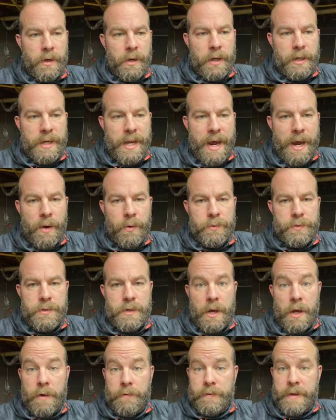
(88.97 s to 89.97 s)
an ounce
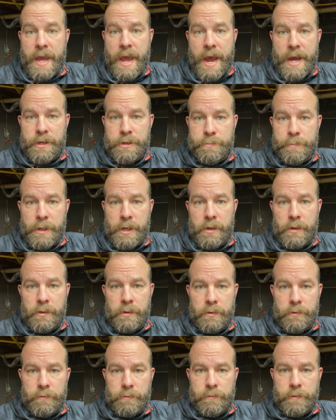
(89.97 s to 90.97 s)
of Cashmere
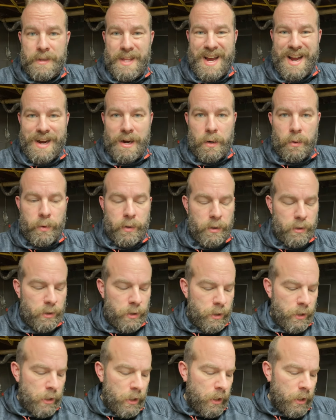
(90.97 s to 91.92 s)
for the hour,